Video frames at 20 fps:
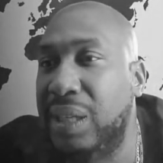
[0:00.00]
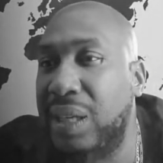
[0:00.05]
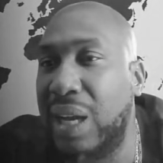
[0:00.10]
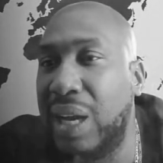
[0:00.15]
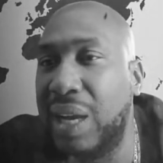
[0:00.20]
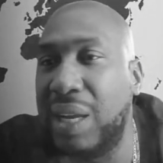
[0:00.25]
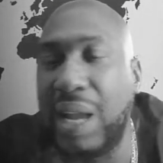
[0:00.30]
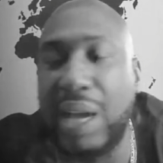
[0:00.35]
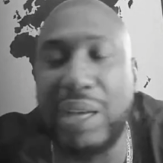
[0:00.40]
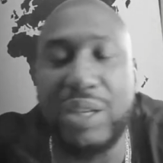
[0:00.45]

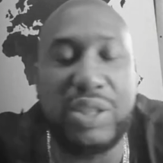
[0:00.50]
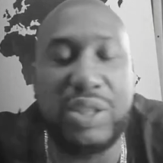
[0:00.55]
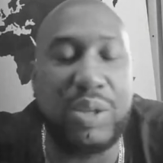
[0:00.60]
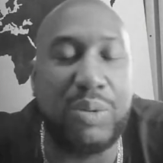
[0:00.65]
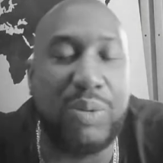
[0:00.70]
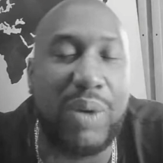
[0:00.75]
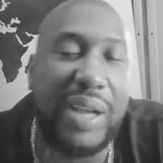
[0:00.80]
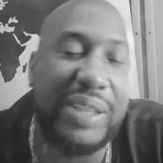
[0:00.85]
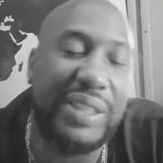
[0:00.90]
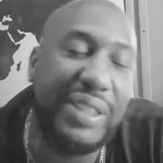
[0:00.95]
And I used
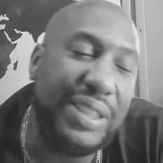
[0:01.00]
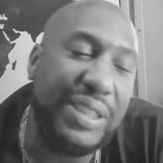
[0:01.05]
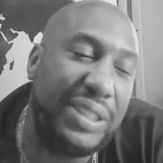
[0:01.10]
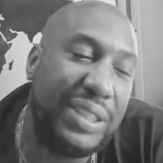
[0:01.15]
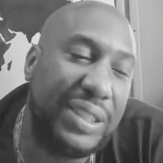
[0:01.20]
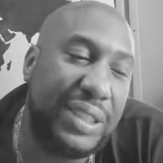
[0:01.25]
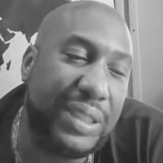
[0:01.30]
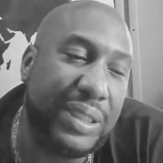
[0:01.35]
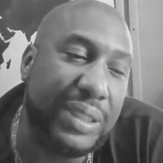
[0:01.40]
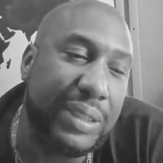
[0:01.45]
to watch his
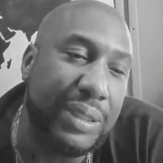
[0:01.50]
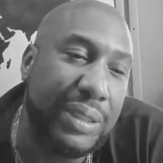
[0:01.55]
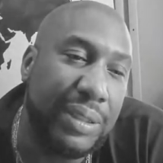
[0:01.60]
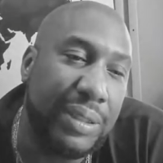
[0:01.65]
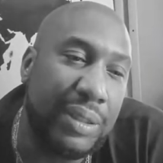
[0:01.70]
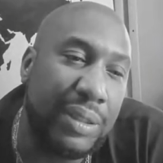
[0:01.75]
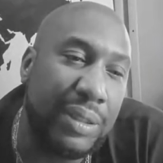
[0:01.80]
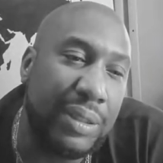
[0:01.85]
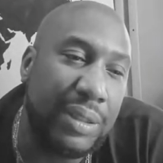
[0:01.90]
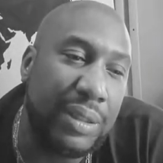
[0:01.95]
shit.
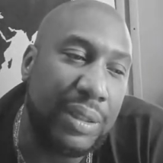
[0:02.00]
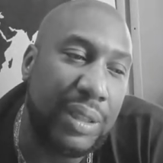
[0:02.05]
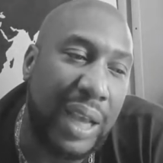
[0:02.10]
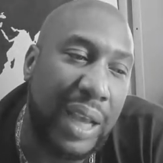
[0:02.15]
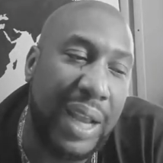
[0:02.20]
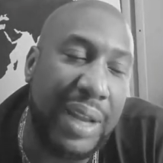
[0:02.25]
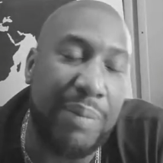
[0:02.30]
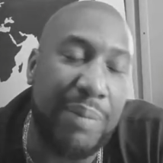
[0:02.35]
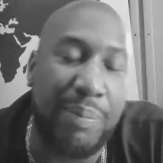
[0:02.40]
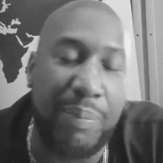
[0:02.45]

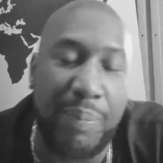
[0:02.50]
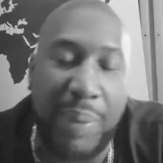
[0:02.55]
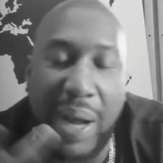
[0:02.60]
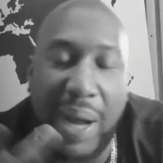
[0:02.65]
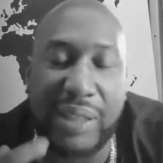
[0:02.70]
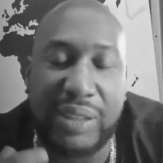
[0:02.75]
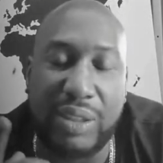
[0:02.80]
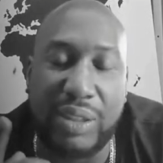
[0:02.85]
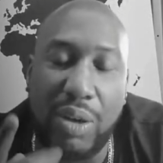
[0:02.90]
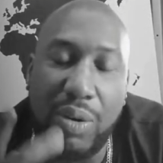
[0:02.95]
And
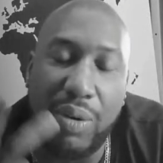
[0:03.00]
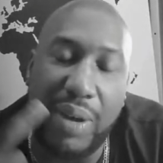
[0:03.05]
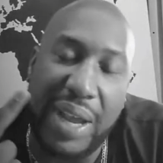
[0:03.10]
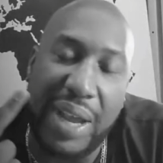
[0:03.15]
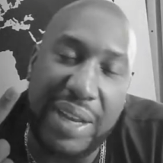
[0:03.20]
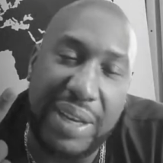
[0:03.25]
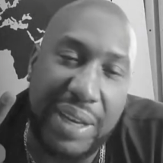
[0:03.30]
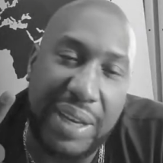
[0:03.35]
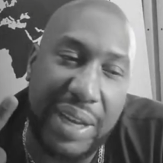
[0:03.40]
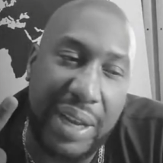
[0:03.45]
Bosco
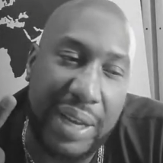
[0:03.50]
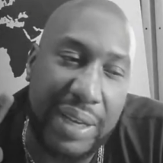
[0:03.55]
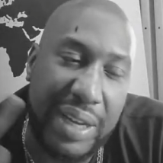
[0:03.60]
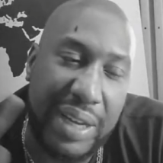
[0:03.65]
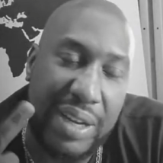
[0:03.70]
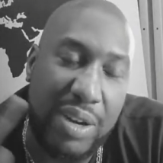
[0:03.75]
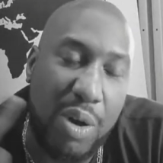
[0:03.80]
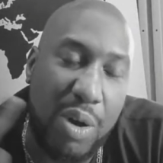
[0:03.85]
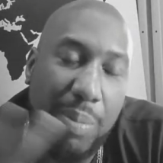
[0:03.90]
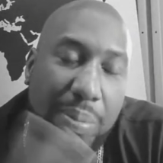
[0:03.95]
and
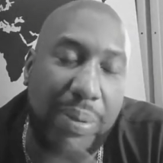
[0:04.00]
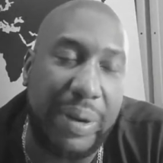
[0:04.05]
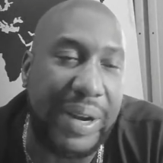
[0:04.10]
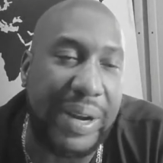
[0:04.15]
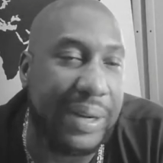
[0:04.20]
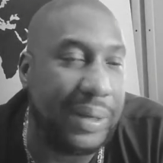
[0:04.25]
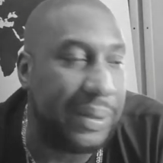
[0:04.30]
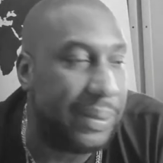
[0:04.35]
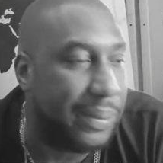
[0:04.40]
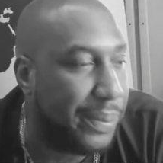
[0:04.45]
Nino
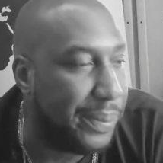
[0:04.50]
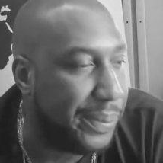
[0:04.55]
Brown.